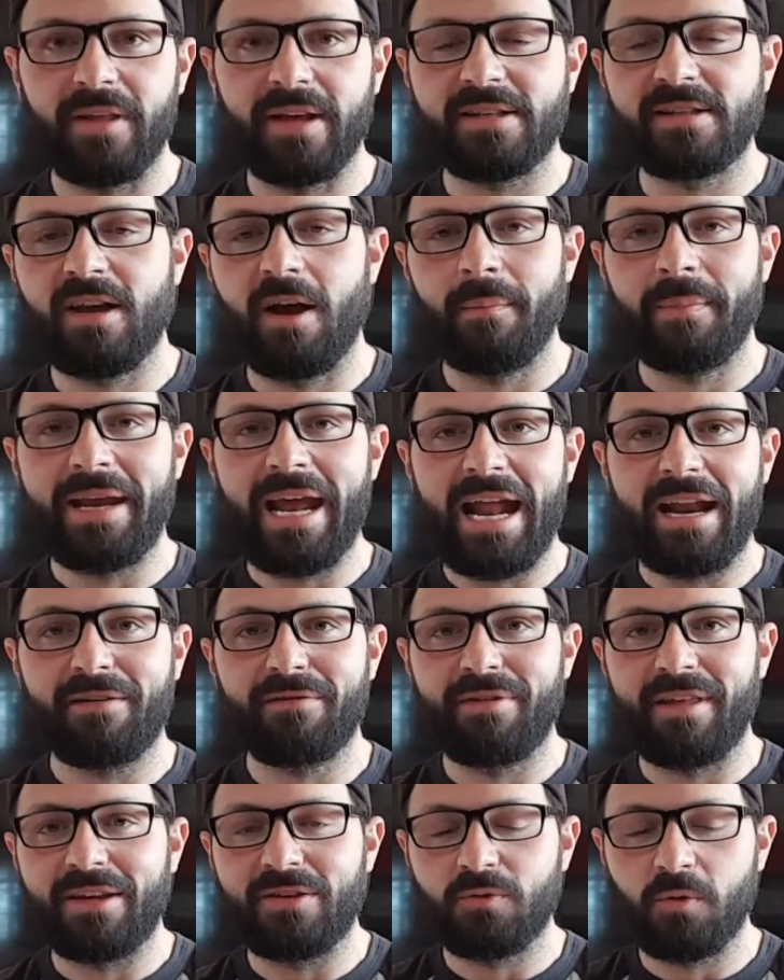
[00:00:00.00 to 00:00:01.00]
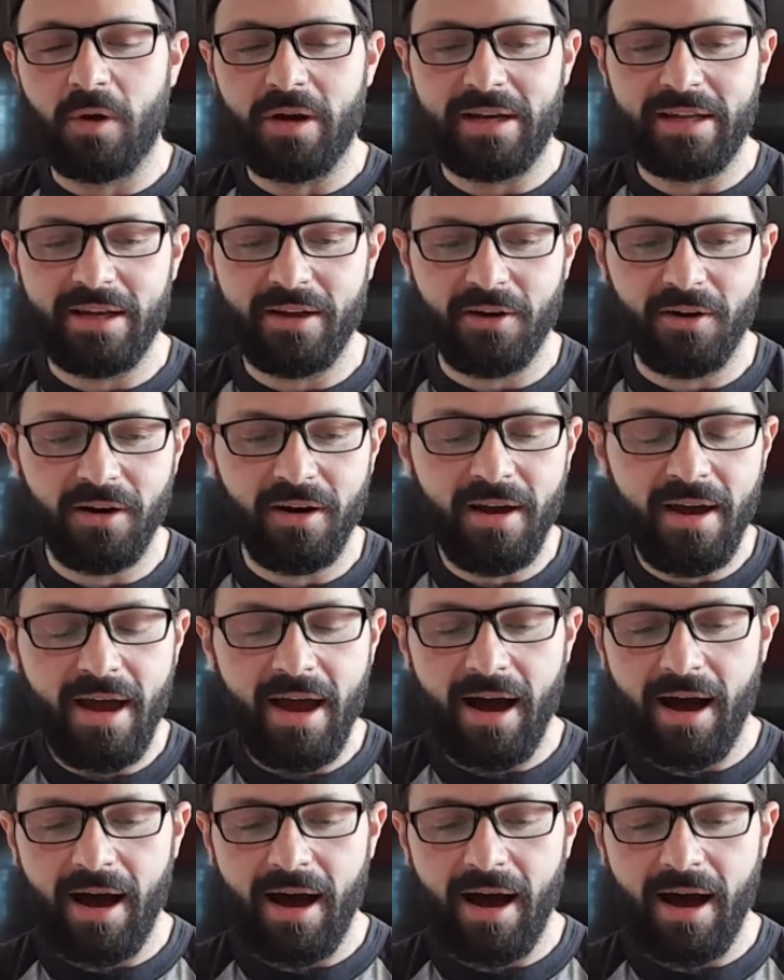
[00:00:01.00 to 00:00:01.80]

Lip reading: that's coming out of this right here.